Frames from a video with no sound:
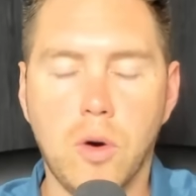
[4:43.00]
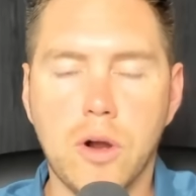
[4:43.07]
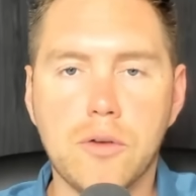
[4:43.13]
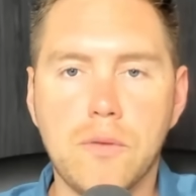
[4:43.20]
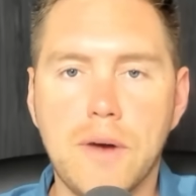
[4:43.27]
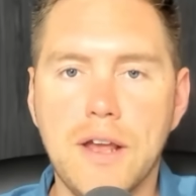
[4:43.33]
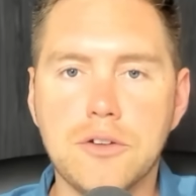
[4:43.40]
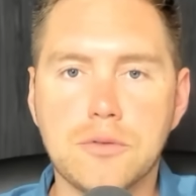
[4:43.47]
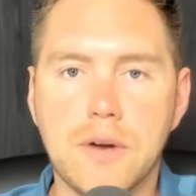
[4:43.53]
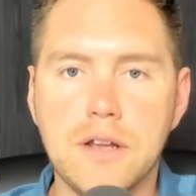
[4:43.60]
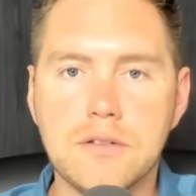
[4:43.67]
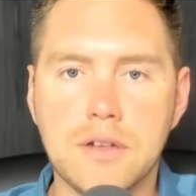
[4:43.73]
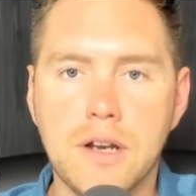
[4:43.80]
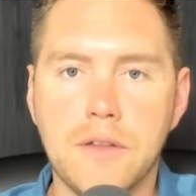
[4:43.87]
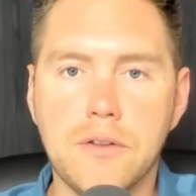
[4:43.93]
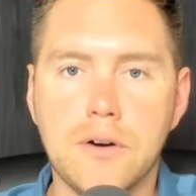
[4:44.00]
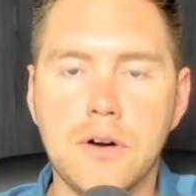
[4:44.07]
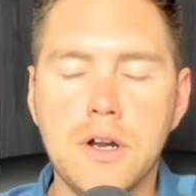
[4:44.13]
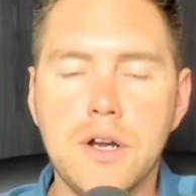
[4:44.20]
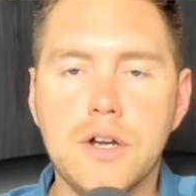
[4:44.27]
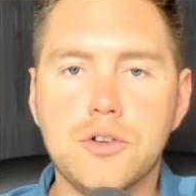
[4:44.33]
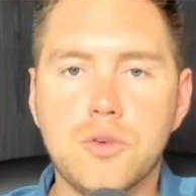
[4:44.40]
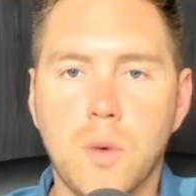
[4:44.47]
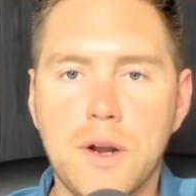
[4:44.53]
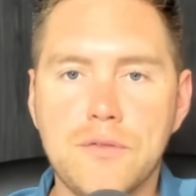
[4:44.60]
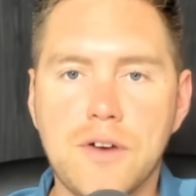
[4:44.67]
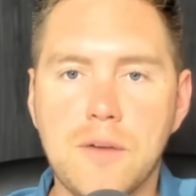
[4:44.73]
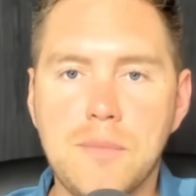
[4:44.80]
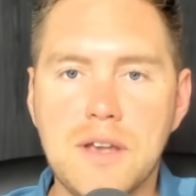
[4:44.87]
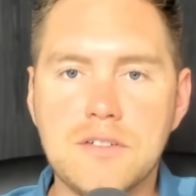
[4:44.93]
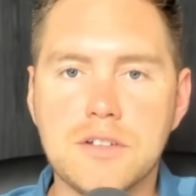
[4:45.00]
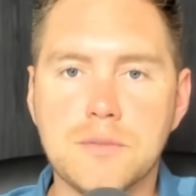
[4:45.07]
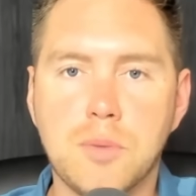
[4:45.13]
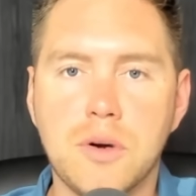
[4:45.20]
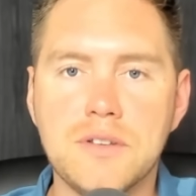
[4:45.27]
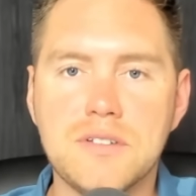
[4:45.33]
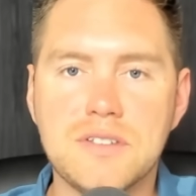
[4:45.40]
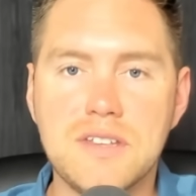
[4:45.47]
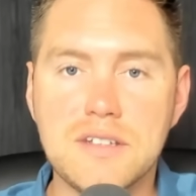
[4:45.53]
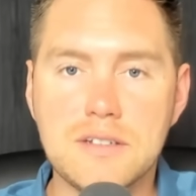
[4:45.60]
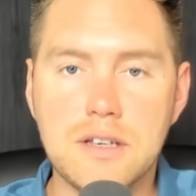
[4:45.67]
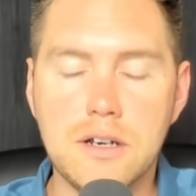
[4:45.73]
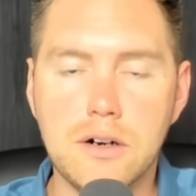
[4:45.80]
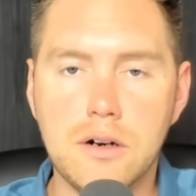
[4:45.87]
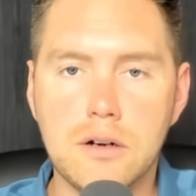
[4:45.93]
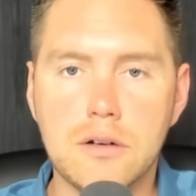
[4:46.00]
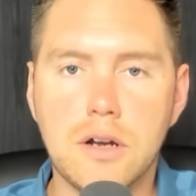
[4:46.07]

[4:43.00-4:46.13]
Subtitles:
to raise rates another 25 basis points this year,